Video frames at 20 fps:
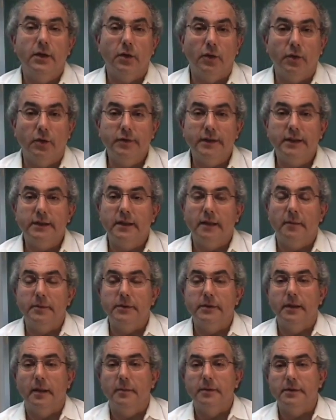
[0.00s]
go over to
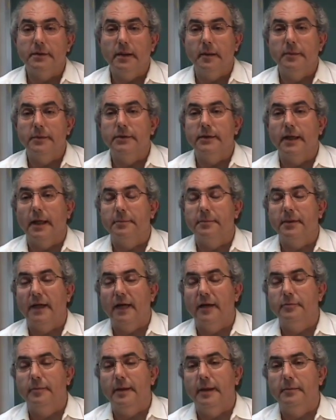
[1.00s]

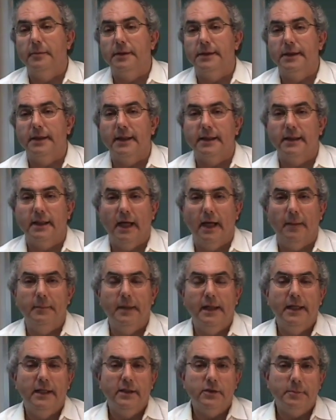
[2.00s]
www.profbamberger.com,
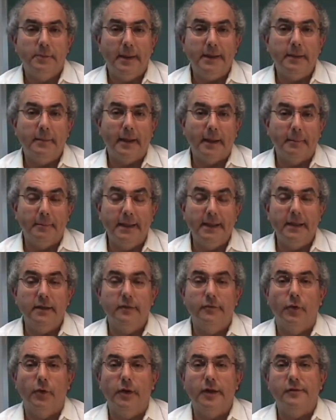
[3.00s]
spend about 1 minute
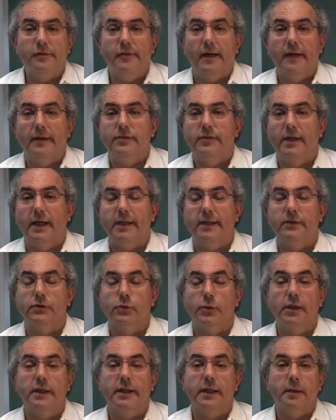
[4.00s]
and 45
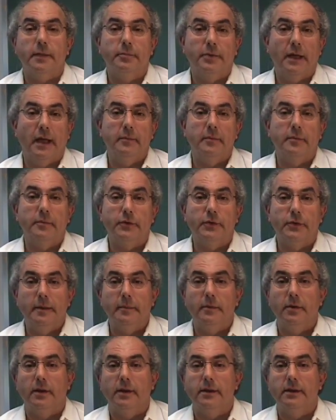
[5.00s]
seconds working problem
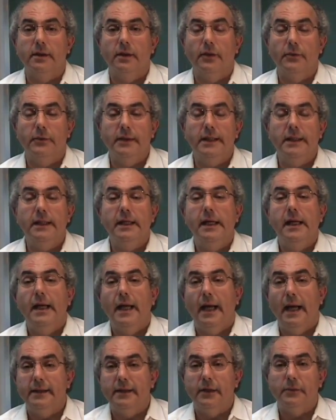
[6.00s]
CrimLaw3,
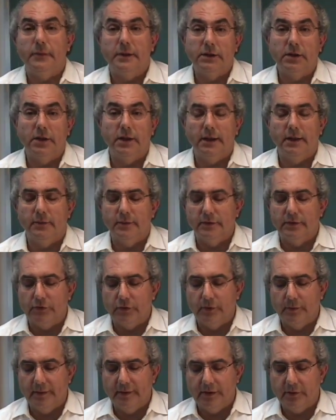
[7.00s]
and then return and
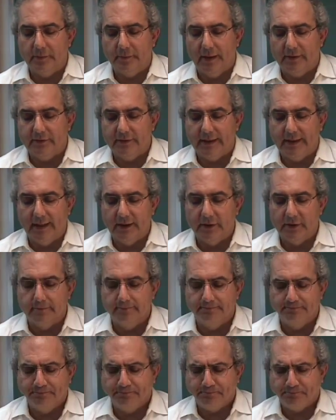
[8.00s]
resume this presentation.